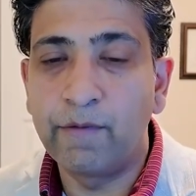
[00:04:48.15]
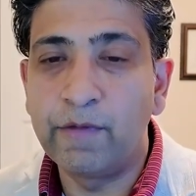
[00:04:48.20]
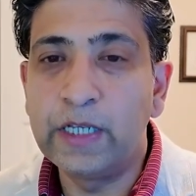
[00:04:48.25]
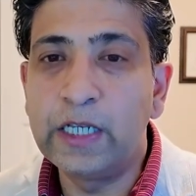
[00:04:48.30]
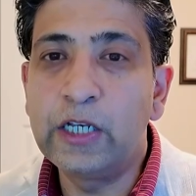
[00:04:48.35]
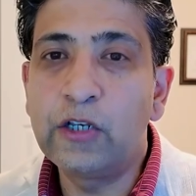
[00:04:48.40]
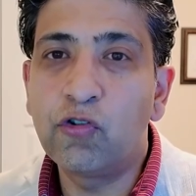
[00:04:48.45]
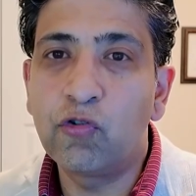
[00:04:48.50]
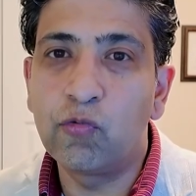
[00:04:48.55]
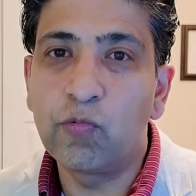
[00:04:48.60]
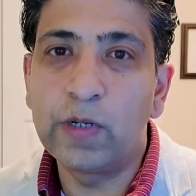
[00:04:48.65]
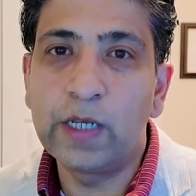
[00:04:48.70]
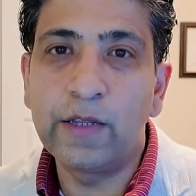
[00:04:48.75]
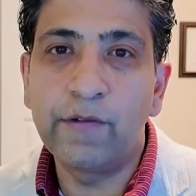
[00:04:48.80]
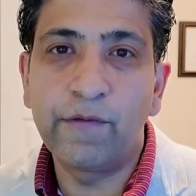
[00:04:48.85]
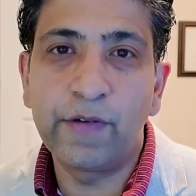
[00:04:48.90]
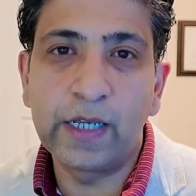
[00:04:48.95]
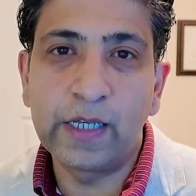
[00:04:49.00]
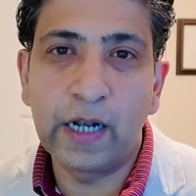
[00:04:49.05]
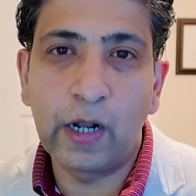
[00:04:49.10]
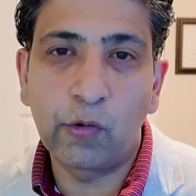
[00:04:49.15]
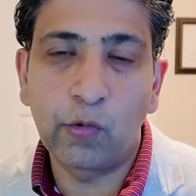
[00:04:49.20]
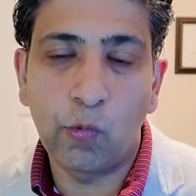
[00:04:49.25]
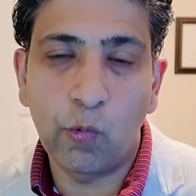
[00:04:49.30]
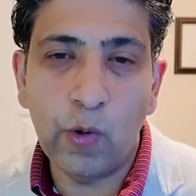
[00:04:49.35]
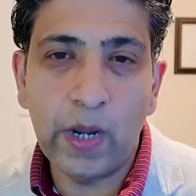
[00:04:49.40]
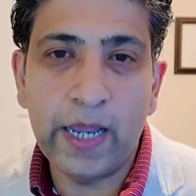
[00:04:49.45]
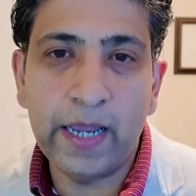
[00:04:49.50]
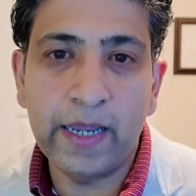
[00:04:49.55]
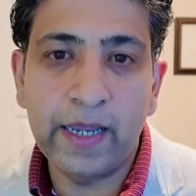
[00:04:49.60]
We need to really figure out a
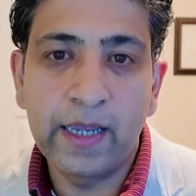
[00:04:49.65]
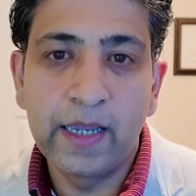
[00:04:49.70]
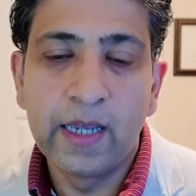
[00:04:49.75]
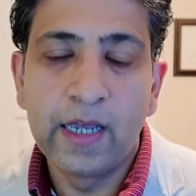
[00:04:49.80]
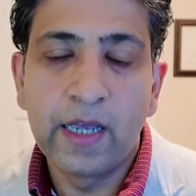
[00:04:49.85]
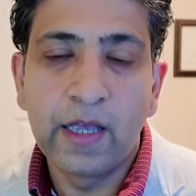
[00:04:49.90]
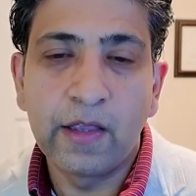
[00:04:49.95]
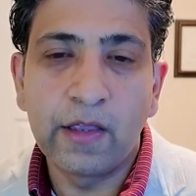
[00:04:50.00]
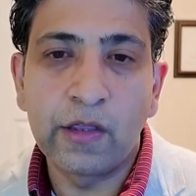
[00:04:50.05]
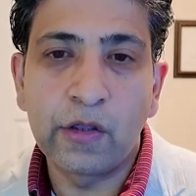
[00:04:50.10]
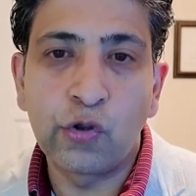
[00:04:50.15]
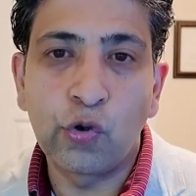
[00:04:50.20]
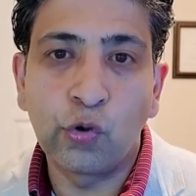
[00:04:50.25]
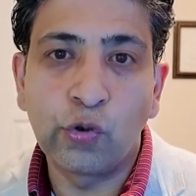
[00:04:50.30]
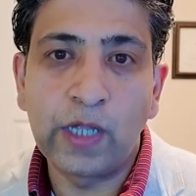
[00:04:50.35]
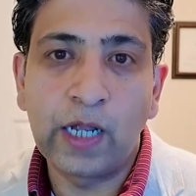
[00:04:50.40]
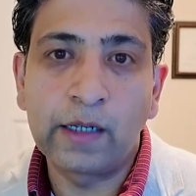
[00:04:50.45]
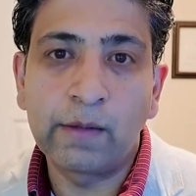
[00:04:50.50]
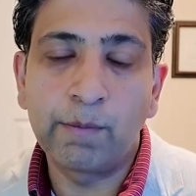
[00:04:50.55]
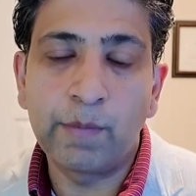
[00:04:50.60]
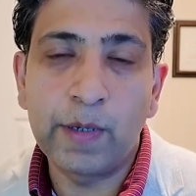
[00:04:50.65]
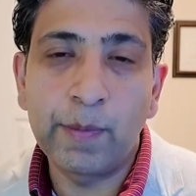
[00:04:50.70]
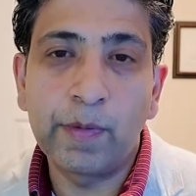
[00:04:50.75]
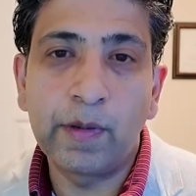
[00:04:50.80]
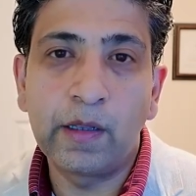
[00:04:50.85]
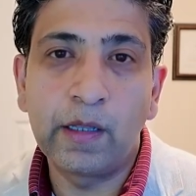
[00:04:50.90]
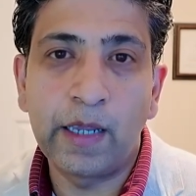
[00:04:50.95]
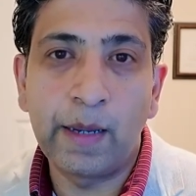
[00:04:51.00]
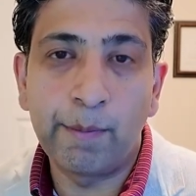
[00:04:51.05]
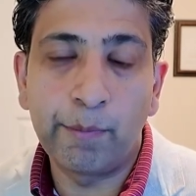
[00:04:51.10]
way so that
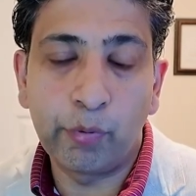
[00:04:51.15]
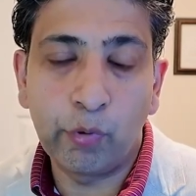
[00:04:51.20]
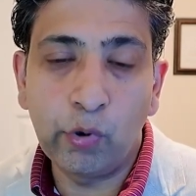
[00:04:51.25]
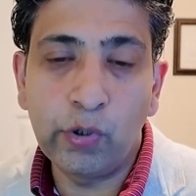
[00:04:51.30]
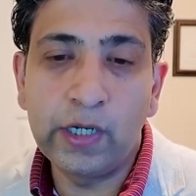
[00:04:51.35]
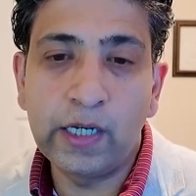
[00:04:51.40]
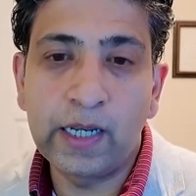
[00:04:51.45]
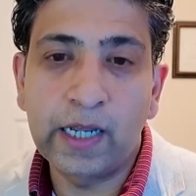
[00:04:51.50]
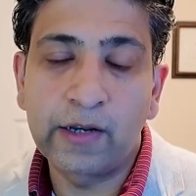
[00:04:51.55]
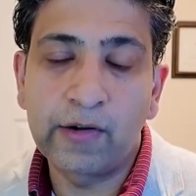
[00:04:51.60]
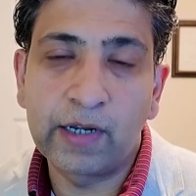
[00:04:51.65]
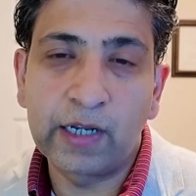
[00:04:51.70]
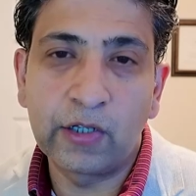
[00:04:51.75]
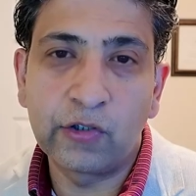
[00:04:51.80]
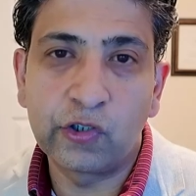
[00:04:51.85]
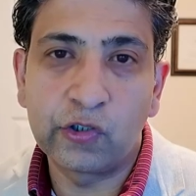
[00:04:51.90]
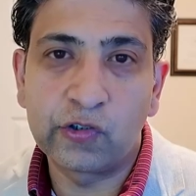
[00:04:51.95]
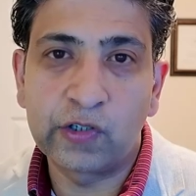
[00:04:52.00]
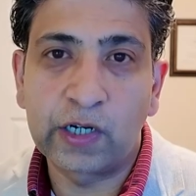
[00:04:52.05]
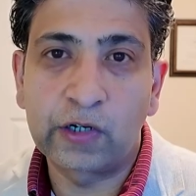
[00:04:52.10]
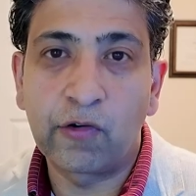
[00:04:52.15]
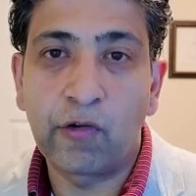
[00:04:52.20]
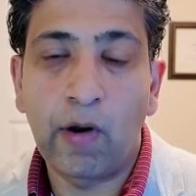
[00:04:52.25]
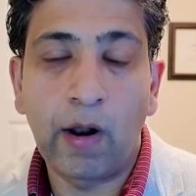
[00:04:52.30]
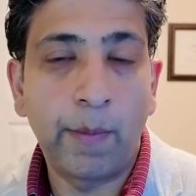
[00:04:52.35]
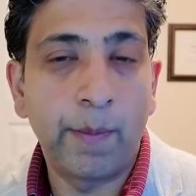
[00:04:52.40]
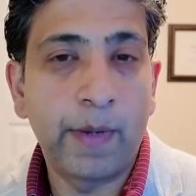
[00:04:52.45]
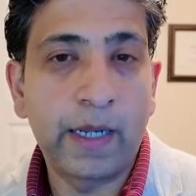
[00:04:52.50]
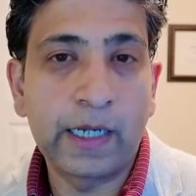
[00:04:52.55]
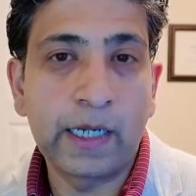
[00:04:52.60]
people employed in agriculture sector
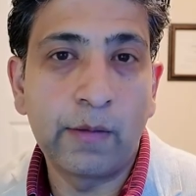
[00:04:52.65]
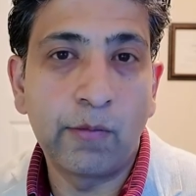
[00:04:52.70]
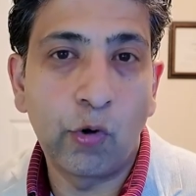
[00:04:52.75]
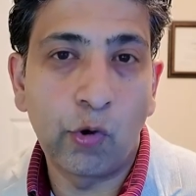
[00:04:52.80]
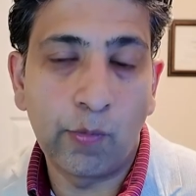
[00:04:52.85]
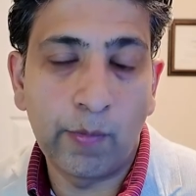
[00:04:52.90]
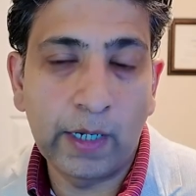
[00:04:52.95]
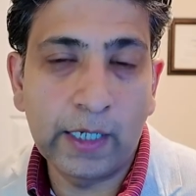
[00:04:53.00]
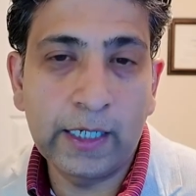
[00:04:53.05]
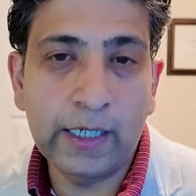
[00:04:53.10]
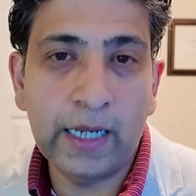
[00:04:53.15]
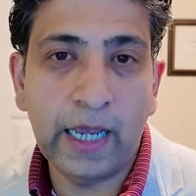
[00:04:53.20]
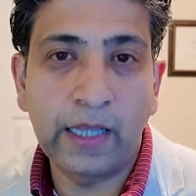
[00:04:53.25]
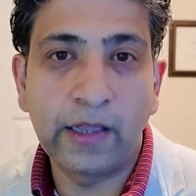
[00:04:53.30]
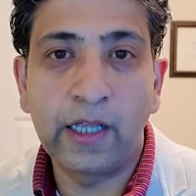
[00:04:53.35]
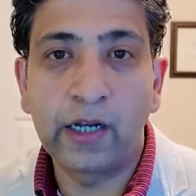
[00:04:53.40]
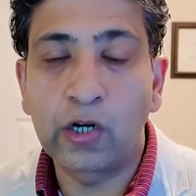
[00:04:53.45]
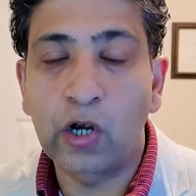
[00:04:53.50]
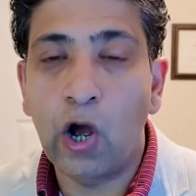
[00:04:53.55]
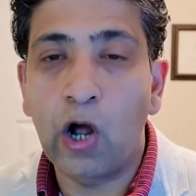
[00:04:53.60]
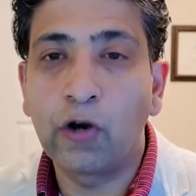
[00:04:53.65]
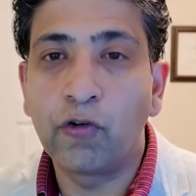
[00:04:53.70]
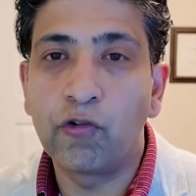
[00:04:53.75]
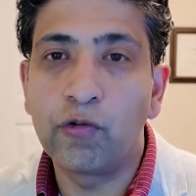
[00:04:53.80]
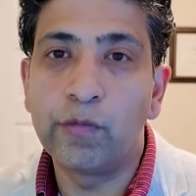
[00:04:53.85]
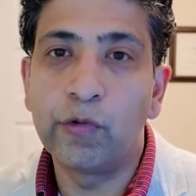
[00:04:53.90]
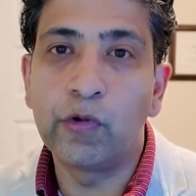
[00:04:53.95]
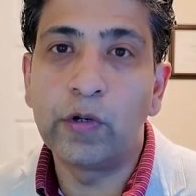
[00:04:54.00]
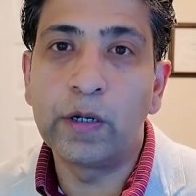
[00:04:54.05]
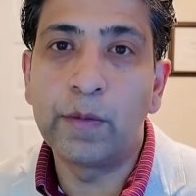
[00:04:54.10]
are making more money and they're
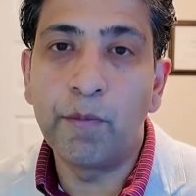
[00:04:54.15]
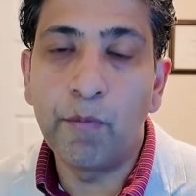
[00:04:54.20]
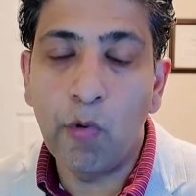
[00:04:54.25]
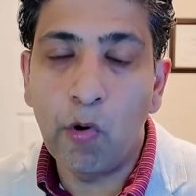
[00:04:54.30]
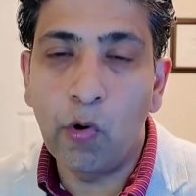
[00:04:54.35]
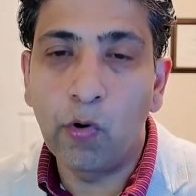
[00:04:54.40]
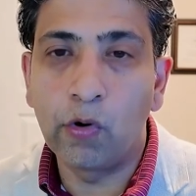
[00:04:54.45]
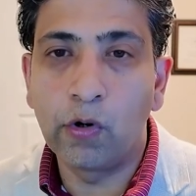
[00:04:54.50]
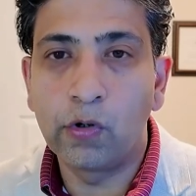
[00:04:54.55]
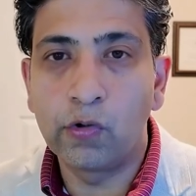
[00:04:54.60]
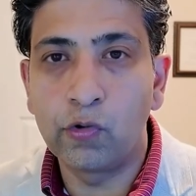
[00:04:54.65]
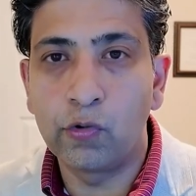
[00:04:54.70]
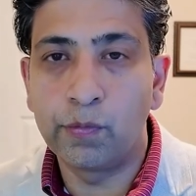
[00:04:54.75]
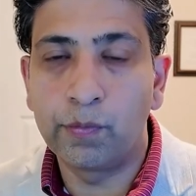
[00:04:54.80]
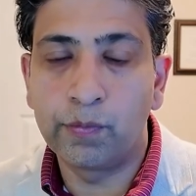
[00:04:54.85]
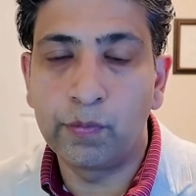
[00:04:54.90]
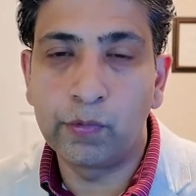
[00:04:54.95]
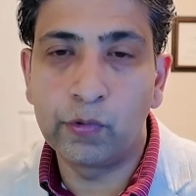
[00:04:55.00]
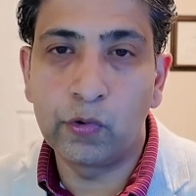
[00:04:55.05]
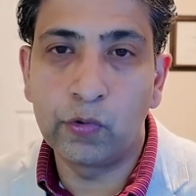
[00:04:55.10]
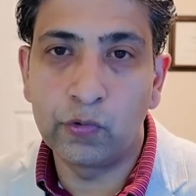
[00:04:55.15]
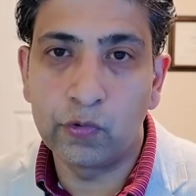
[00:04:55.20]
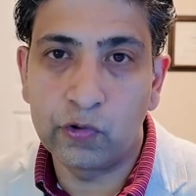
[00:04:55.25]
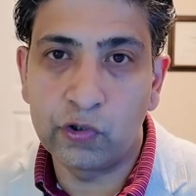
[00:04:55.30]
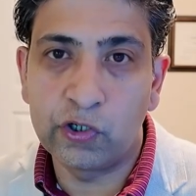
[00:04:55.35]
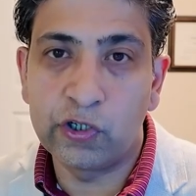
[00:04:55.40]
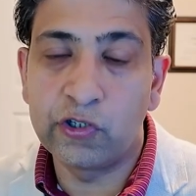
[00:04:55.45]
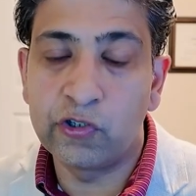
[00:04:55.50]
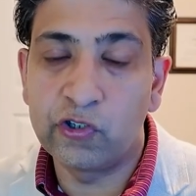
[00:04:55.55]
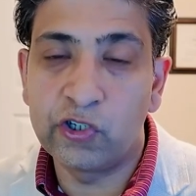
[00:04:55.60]
contributing more to to
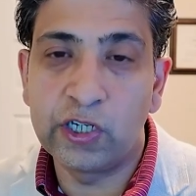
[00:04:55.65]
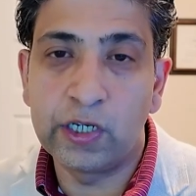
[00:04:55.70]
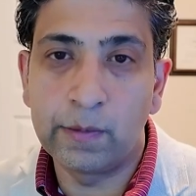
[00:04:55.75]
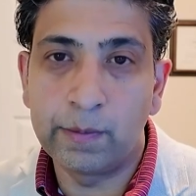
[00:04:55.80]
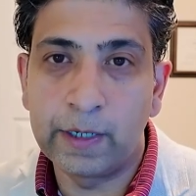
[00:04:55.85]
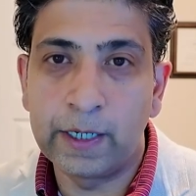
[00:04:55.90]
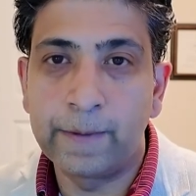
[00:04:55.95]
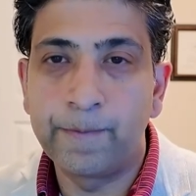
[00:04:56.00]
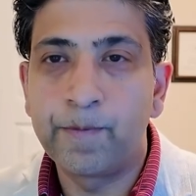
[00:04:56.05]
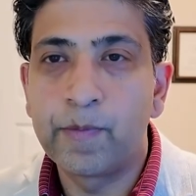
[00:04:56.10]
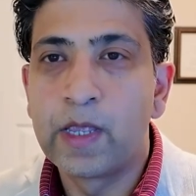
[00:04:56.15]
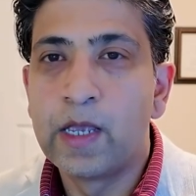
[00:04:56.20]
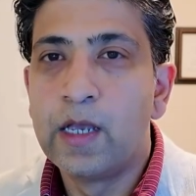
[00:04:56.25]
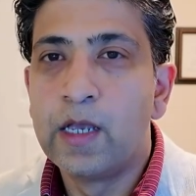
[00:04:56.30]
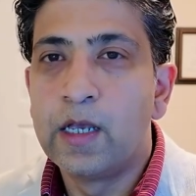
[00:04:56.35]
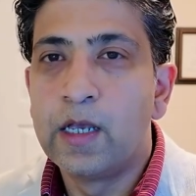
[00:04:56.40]
GDP.